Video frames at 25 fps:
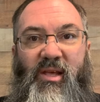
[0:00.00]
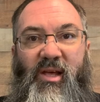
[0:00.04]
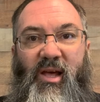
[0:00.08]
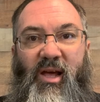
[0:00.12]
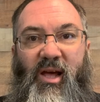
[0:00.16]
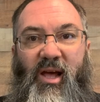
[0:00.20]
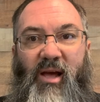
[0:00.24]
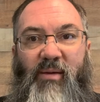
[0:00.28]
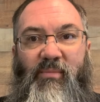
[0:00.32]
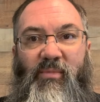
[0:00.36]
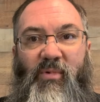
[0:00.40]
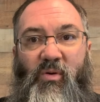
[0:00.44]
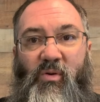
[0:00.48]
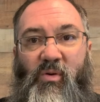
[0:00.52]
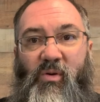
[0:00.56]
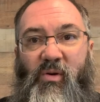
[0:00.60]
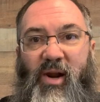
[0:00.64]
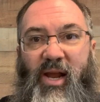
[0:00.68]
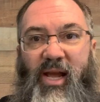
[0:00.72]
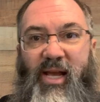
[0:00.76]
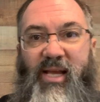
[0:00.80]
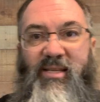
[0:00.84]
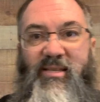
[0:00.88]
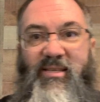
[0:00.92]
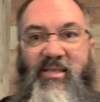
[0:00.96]
Or
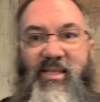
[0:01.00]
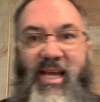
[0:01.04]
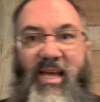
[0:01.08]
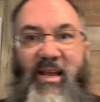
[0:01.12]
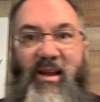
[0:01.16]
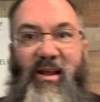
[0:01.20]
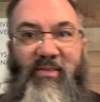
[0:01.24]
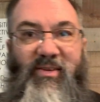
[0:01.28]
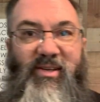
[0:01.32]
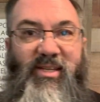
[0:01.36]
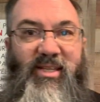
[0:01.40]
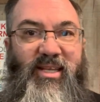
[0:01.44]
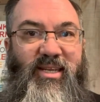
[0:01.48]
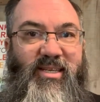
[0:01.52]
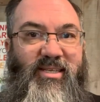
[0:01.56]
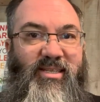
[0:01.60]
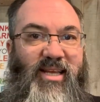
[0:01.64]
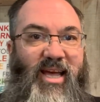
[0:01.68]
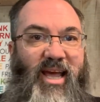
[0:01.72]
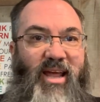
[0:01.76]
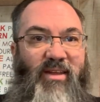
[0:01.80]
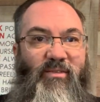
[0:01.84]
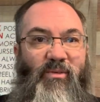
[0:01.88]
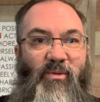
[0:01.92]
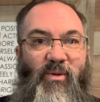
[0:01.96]
I could stand off to this
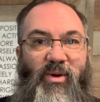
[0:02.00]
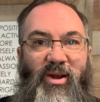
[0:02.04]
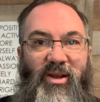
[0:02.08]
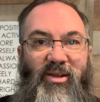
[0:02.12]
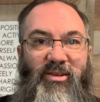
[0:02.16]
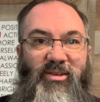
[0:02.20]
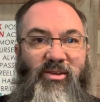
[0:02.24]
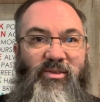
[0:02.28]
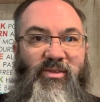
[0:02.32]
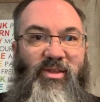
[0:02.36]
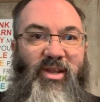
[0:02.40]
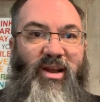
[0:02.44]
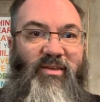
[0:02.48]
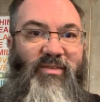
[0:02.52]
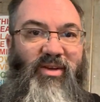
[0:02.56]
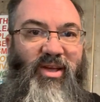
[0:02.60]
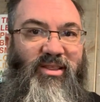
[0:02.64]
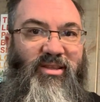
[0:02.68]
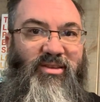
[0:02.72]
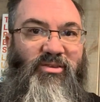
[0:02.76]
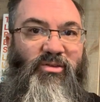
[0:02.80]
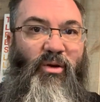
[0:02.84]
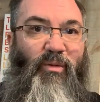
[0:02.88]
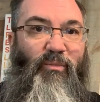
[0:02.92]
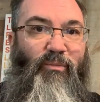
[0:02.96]
side if I wanted to. Then I've got
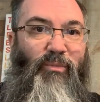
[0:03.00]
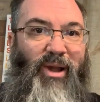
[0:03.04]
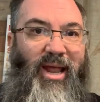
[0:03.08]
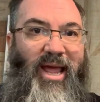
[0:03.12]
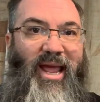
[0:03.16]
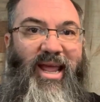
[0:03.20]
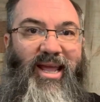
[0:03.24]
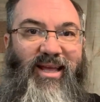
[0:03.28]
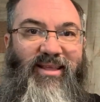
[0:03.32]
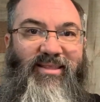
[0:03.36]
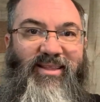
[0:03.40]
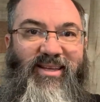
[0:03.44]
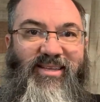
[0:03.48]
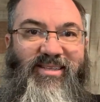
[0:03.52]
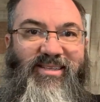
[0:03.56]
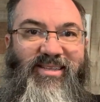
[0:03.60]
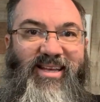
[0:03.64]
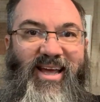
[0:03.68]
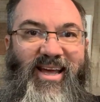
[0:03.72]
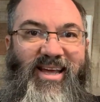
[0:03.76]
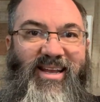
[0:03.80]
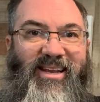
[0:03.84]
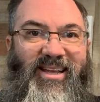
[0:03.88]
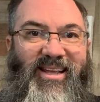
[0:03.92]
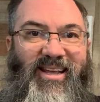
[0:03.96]
this whole blank on this
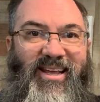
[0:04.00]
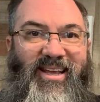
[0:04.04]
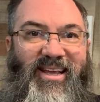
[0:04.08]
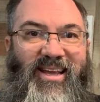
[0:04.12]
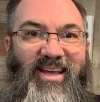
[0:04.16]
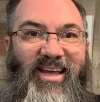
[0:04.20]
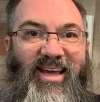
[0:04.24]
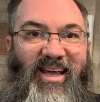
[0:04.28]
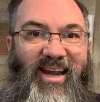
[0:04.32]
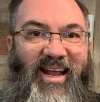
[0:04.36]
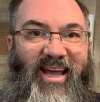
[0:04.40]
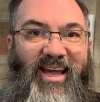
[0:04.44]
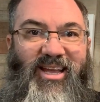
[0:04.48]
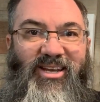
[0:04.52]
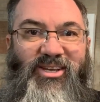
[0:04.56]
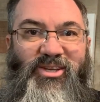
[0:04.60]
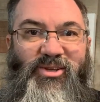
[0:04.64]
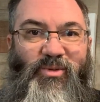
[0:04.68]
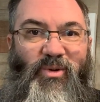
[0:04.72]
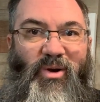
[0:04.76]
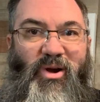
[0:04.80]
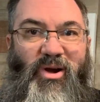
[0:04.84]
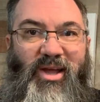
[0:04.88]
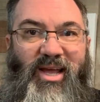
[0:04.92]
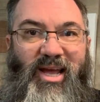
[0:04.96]
side and I could
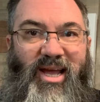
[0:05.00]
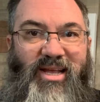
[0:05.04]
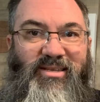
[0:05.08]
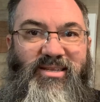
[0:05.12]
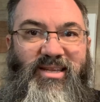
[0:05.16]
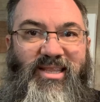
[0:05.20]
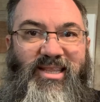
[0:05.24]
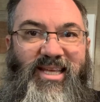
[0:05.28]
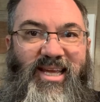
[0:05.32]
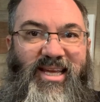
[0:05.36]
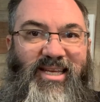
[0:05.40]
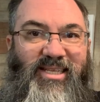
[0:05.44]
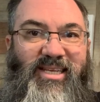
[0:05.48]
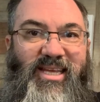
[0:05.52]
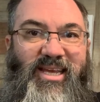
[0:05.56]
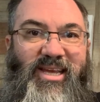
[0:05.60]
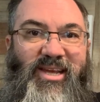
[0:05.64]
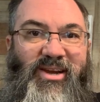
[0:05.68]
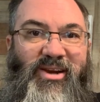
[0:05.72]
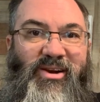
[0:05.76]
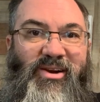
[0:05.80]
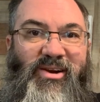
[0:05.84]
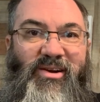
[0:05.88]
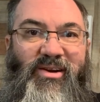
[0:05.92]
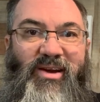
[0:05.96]
do all kinds of things
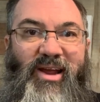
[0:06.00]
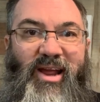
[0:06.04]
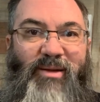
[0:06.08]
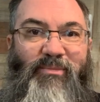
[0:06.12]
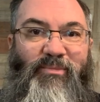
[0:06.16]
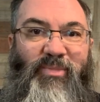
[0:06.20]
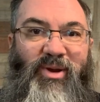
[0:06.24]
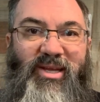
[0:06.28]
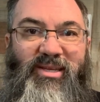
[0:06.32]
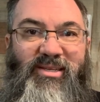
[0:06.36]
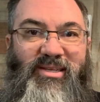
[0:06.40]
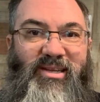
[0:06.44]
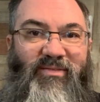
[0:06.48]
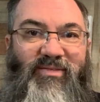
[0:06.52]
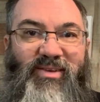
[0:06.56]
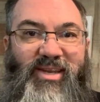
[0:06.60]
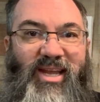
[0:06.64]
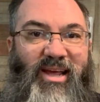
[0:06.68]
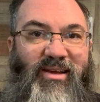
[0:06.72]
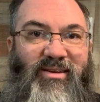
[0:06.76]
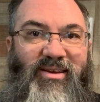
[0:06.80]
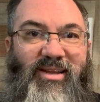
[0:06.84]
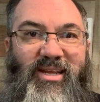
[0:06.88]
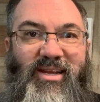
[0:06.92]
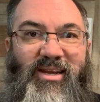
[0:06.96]
here. I can bring stuff
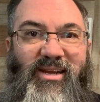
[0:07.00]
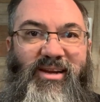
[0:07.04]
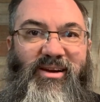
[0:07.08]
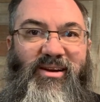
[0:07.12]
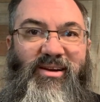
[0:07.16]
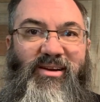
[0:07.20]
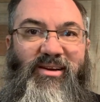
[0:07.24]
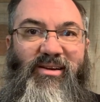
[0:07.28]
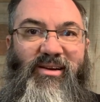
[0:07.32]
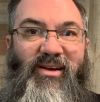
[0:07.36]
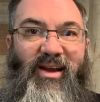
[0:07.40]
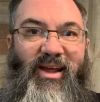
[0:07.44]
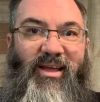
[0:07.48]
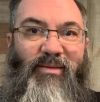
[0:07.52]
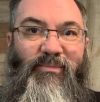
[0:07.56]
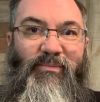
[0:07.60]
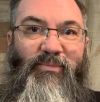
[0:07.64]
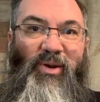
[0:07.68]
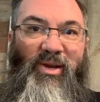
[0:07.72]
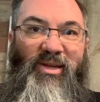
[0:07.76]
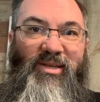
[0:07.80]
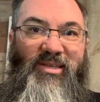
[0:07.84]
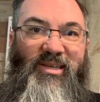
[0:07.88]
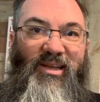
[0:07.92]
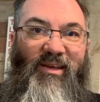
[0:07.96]
down here. I can
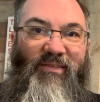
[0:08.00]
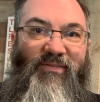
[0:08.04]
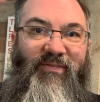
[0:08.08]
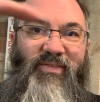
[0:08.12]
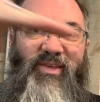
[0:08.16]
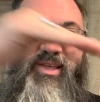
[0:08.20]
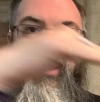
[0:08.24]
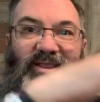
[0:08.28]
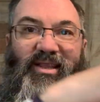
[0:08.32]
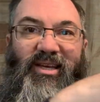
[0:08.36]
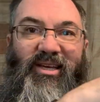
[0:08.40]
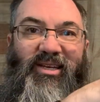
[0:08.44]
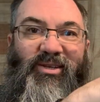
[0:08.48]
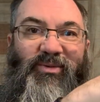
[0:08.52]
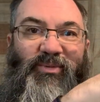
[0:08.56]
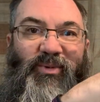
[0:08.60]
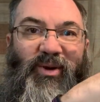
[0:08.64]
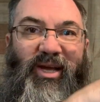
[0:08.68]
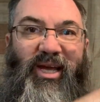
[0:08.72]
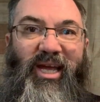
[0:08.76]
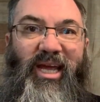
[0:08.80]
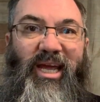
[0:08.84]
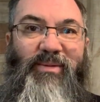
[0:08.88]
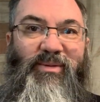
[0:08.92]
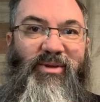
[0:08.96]
bring stuff in this
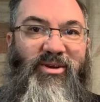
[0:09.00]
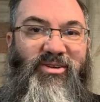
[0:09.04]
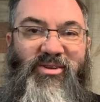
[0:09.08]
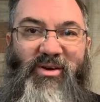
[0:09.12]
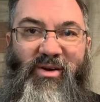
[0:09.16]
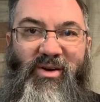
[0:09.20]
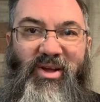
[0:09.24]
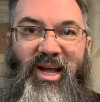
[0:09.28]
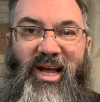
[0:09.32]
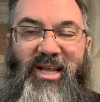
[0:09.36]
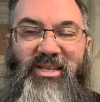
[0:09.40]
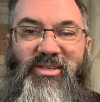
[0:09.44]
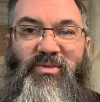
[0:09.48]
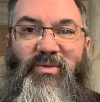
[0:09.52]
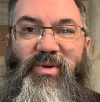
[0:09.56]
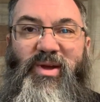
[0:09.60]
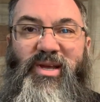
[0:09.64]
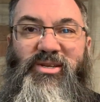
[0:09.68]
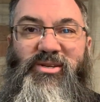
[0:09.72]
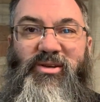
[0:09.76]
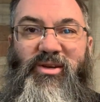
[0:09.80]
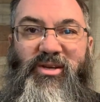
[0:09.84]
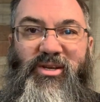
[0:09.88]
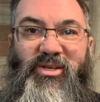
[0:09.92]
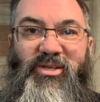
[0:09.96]
way. And there's all kinds of
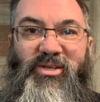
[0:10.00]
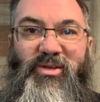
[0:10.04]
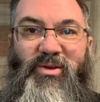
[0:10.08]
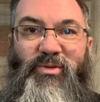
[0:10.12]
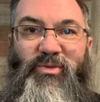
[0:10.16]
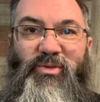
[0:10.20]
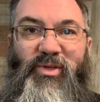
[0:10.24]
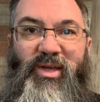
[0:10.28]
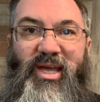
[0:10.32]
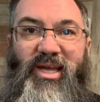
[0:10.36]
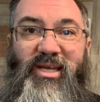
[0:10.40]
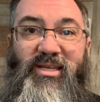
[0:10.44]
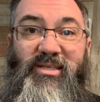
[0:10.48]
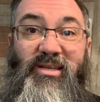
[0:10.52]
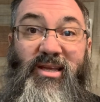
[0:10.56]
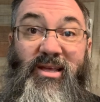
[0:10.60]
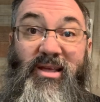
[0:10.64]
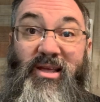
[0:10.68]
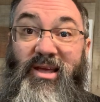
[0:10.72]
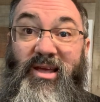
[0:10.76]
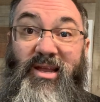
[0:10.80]
ways you can do things.